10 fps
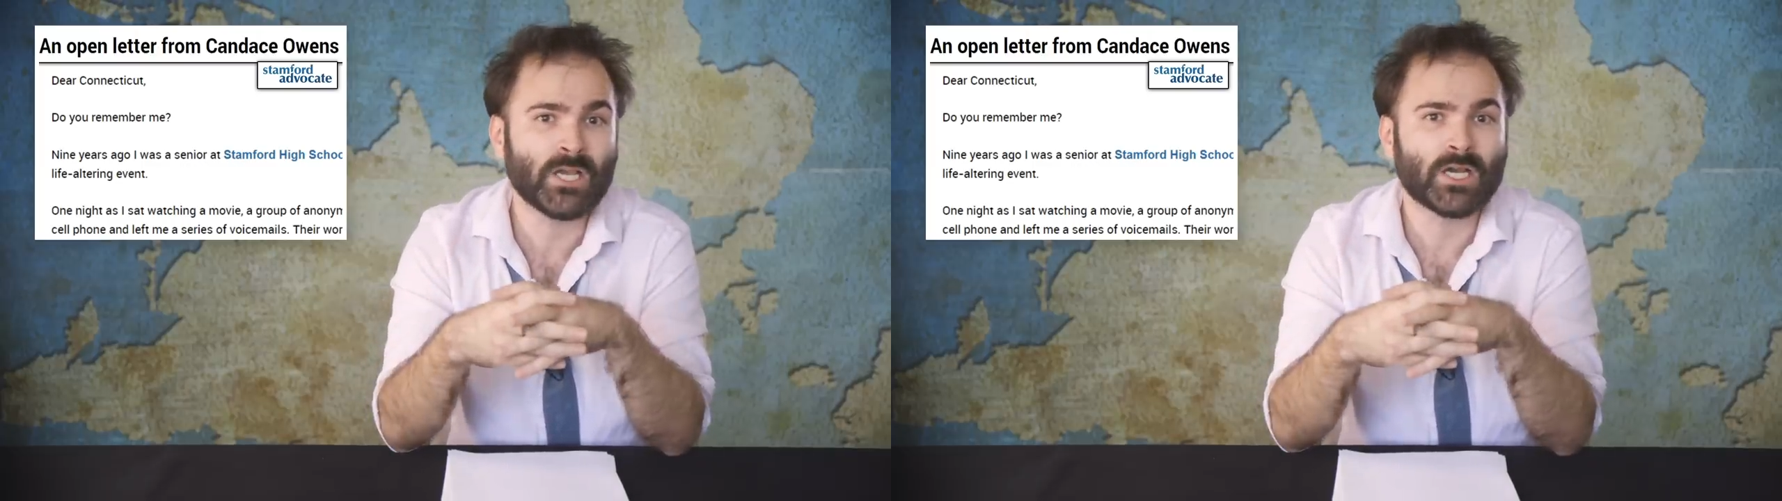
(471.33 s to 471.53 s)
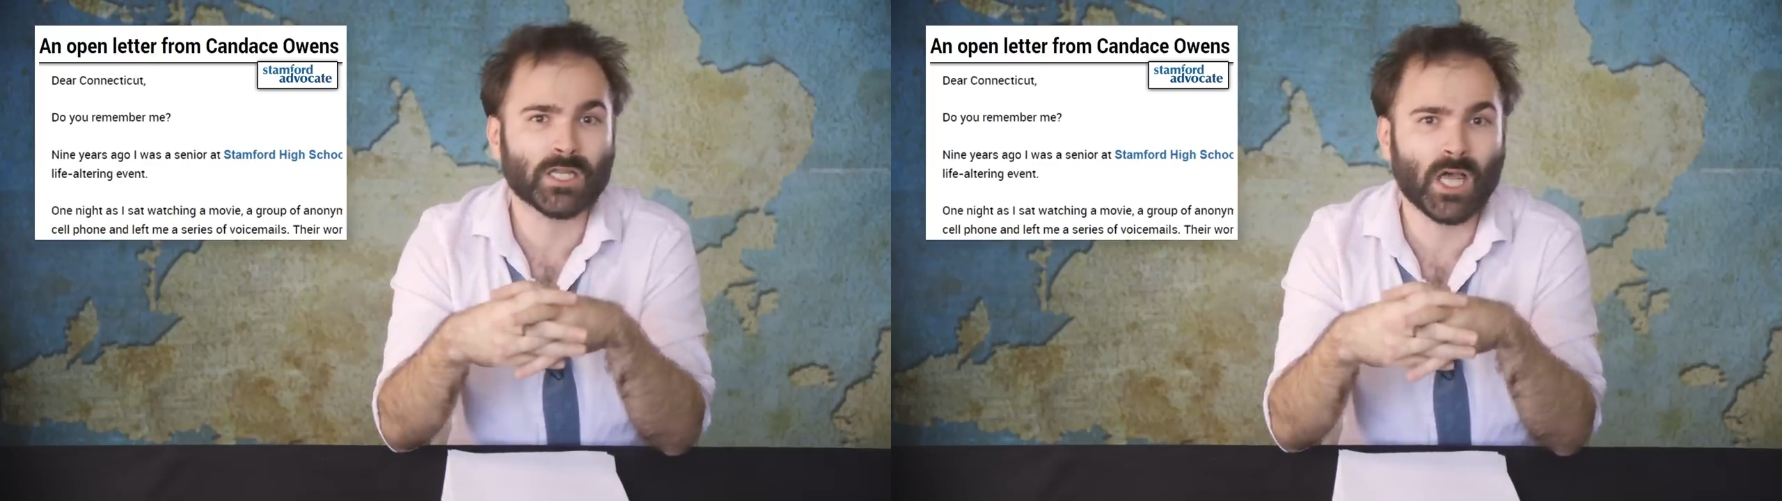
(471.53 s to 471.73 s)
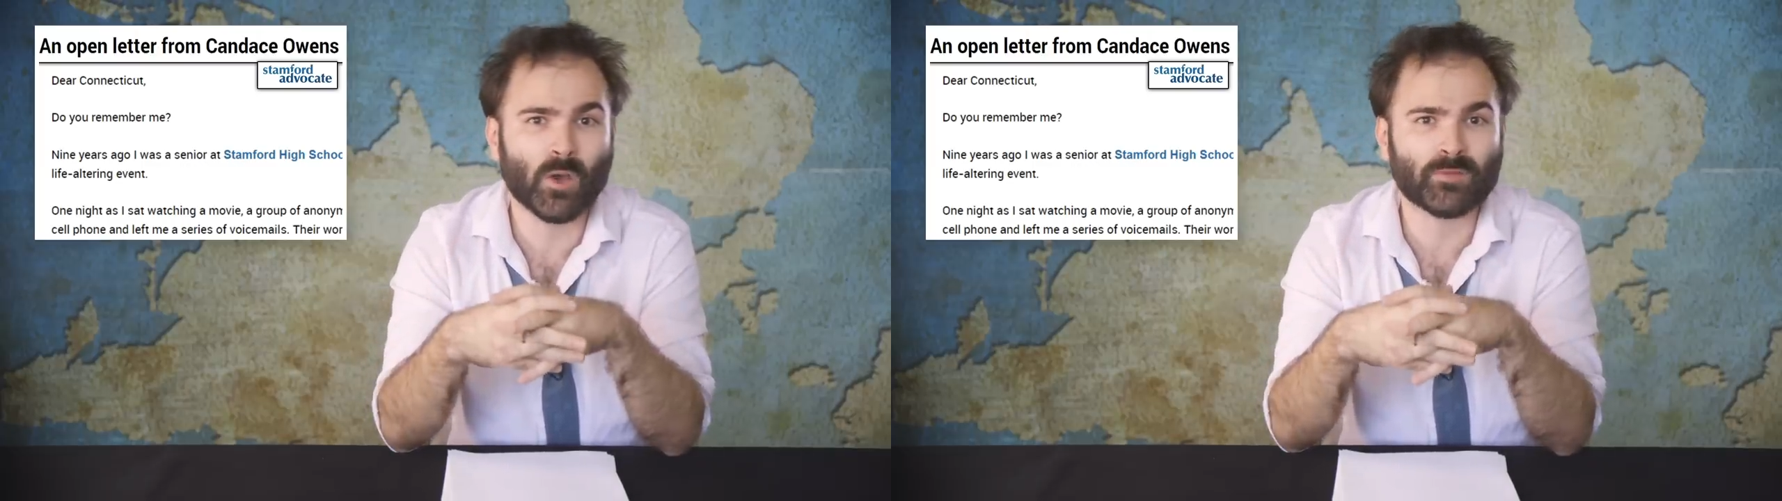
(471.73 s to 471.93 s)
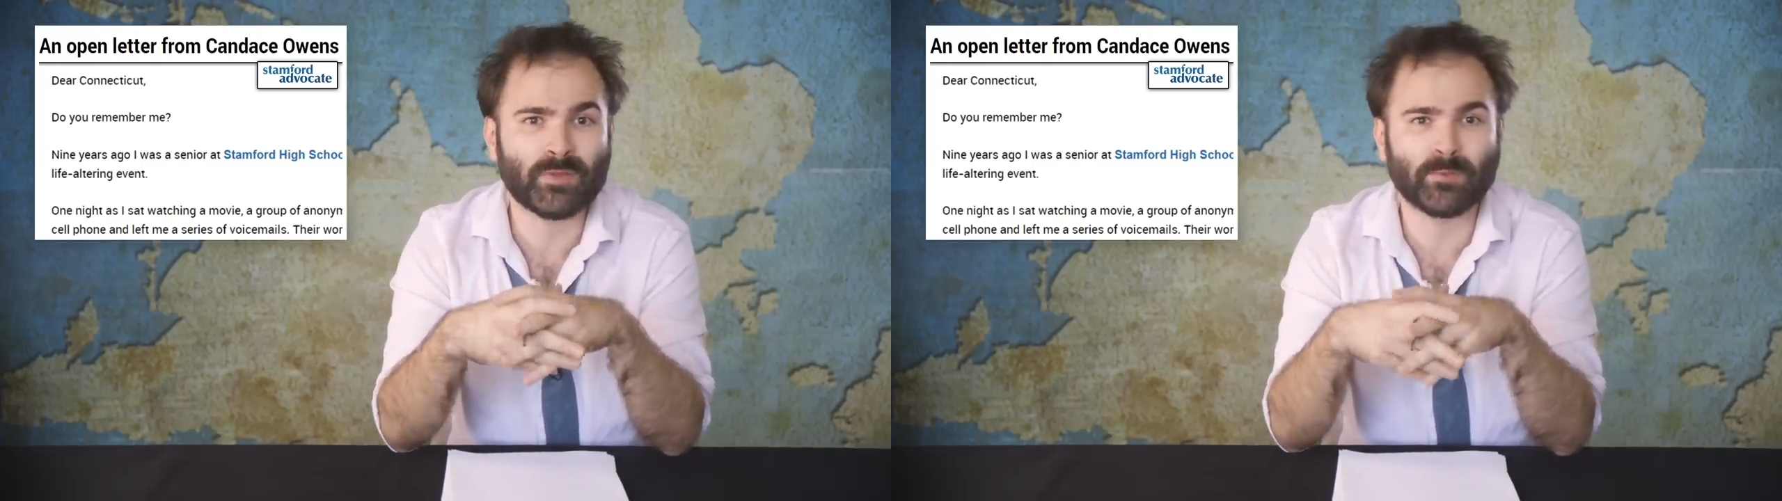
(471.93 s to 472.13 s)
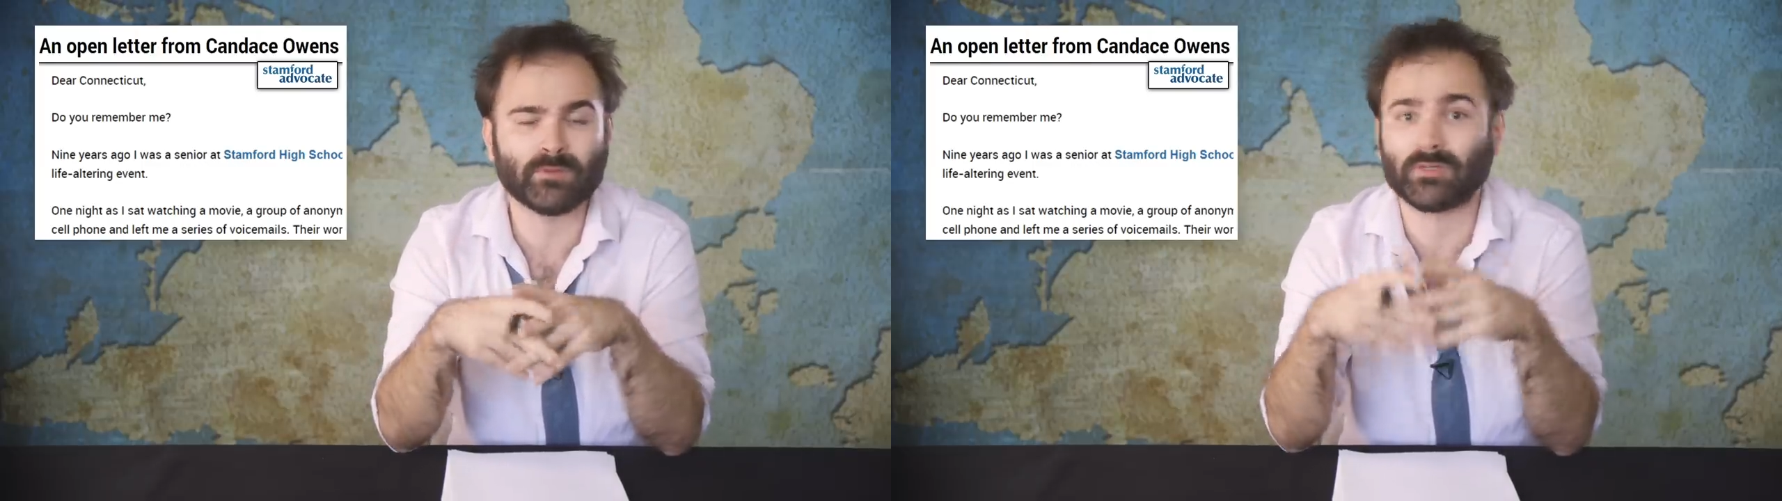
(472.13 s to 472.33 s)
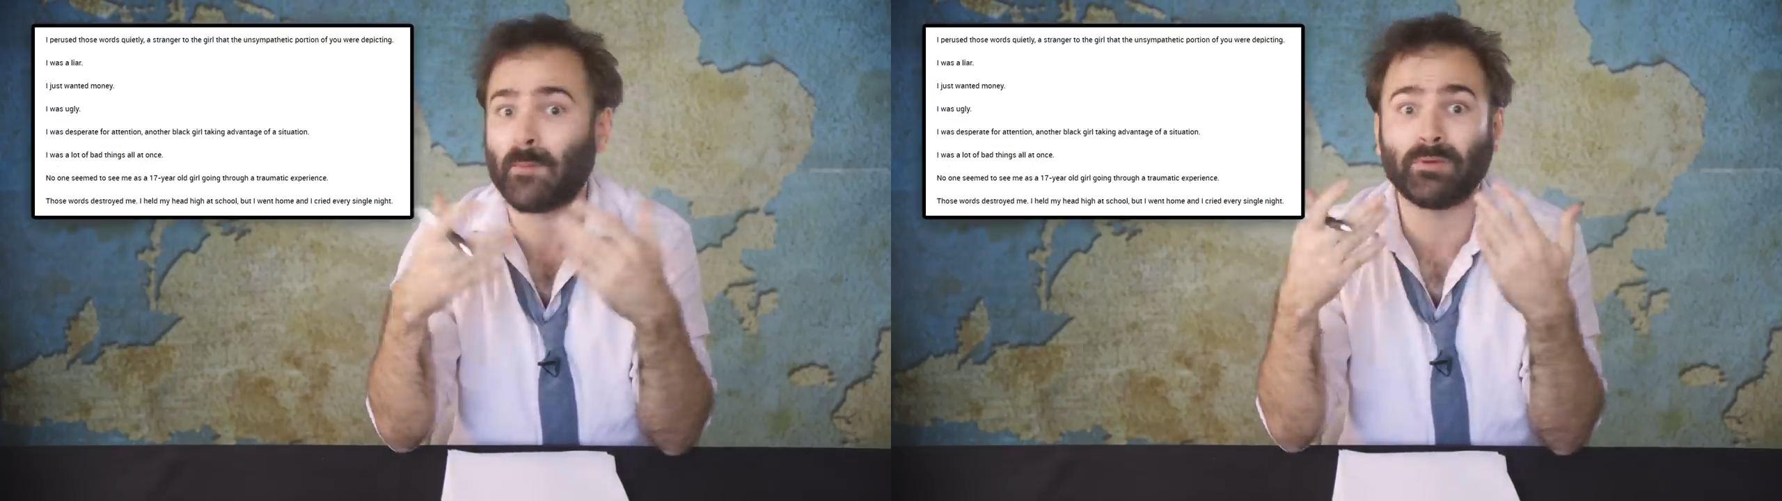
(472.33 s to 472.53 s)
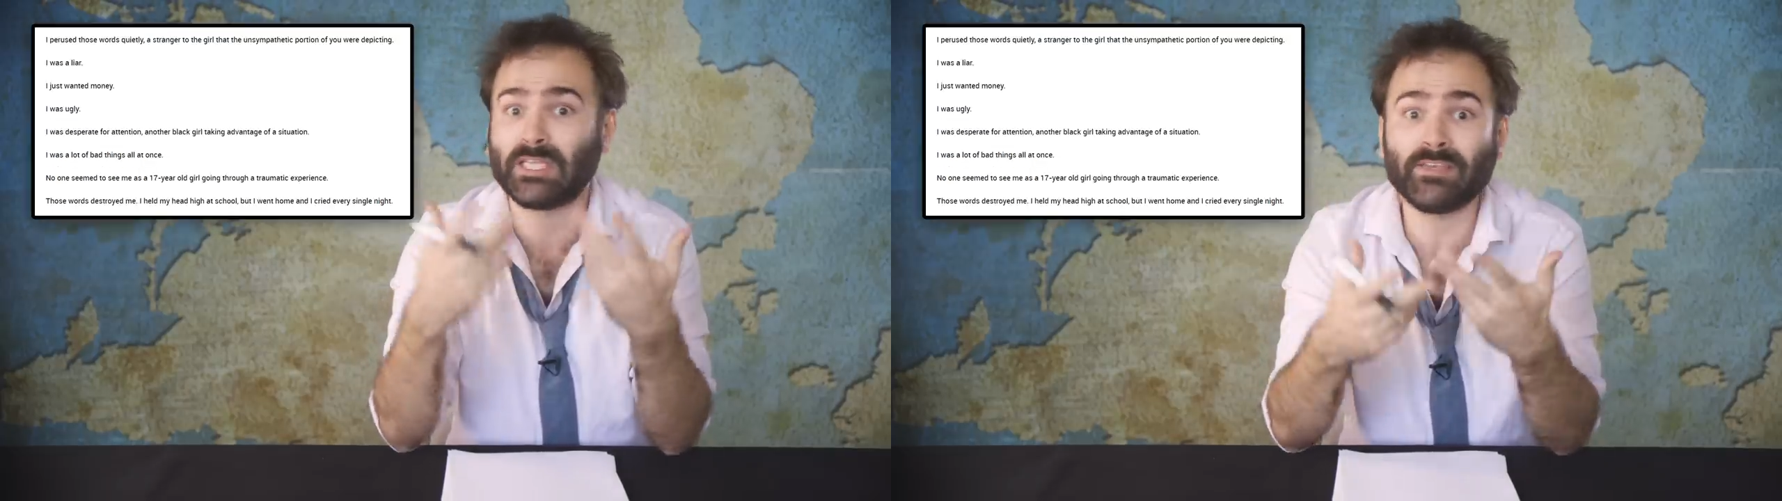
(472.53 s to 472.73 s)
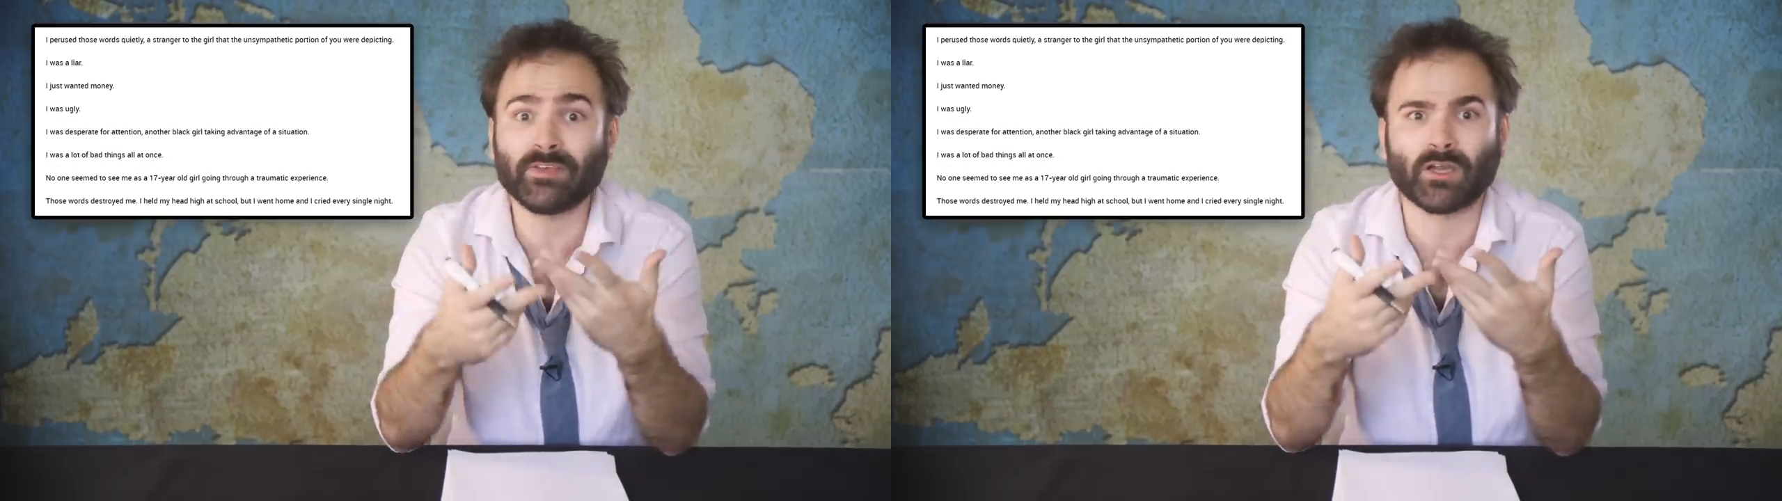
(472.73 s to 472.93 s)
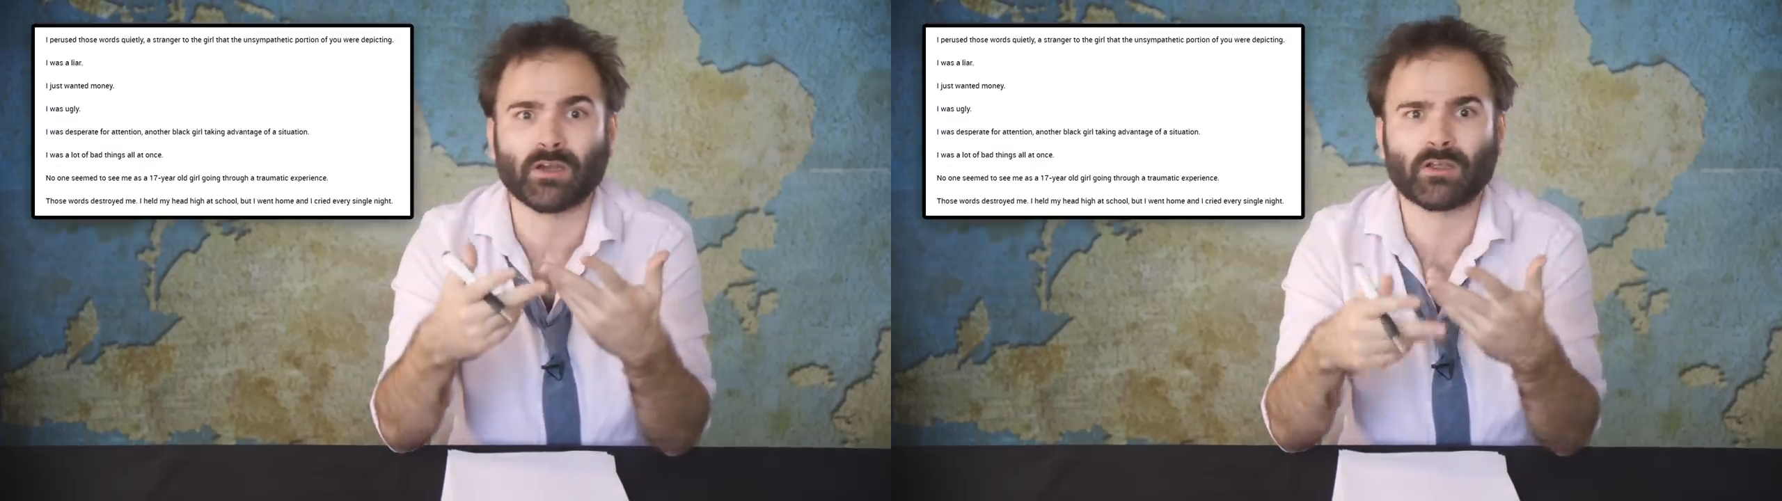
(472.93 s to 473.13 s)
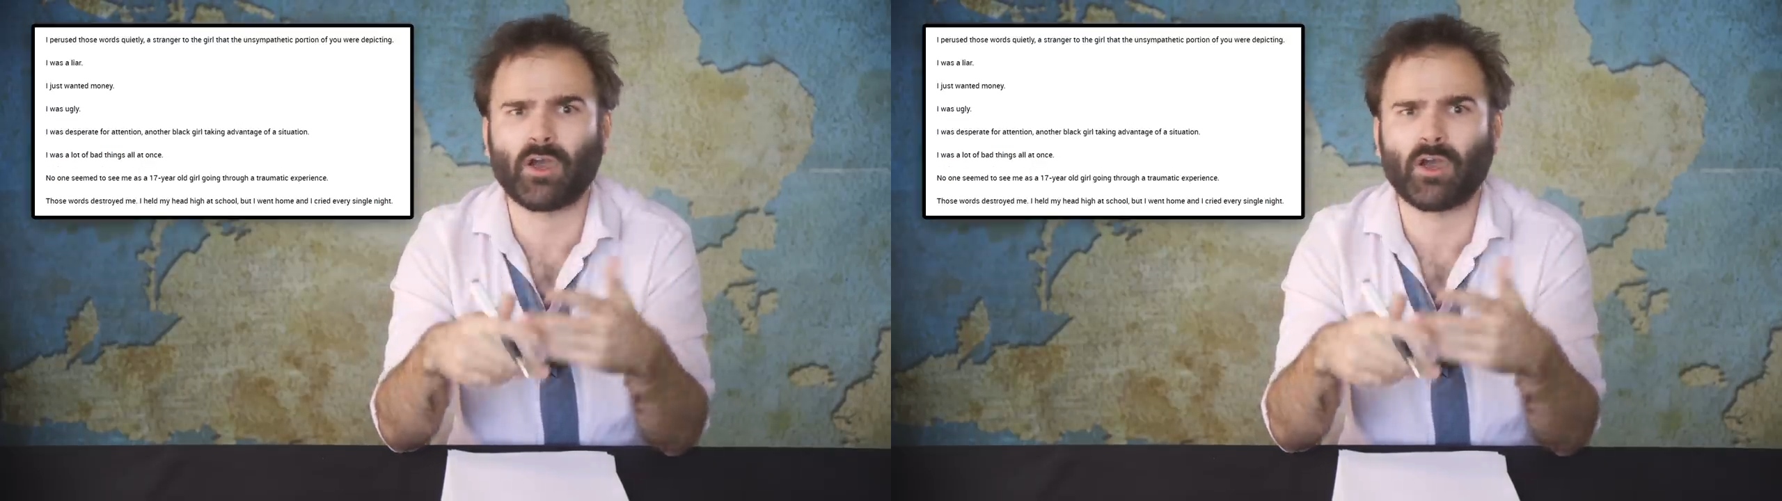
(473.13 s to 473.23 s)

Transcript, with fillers: along with people not believing her,